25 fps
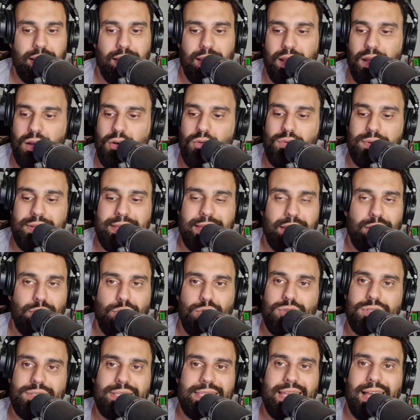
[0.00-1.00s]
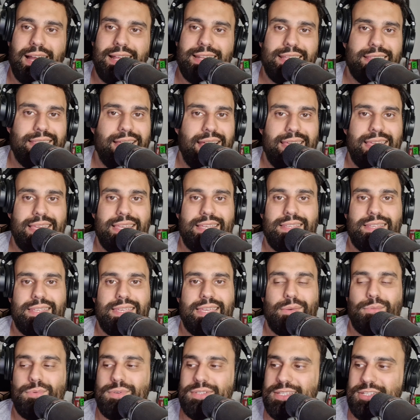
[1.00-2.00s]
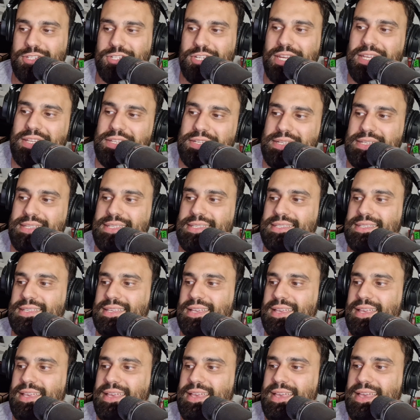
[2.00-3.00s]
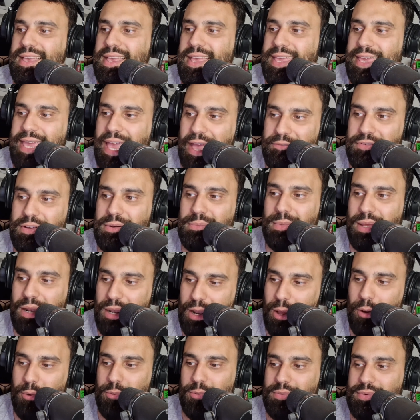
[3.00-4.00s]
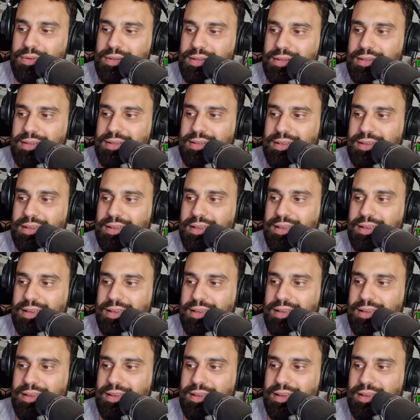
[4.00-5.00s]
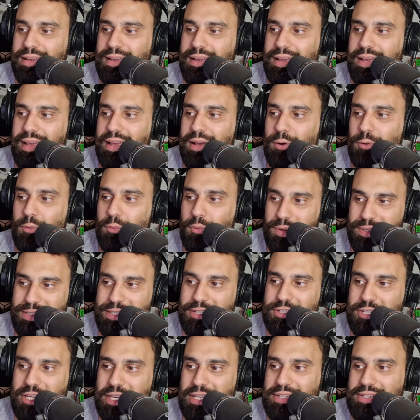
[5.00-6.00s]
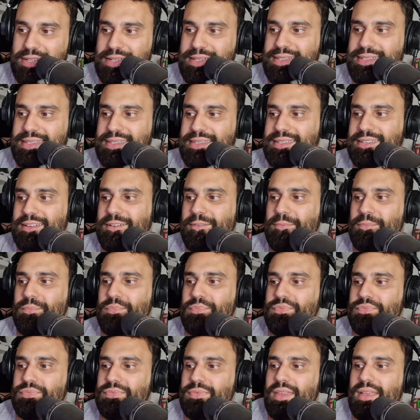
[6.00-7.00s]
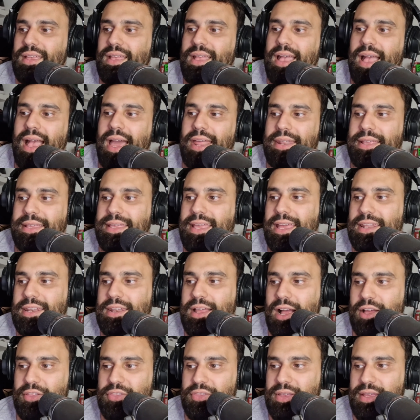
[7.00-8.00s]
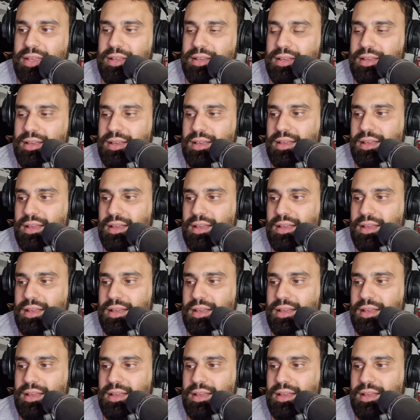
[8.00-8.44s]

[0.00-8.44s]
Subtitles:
only alludes to the idea that he was a genius. Kevin Malone was a genius. And again, I think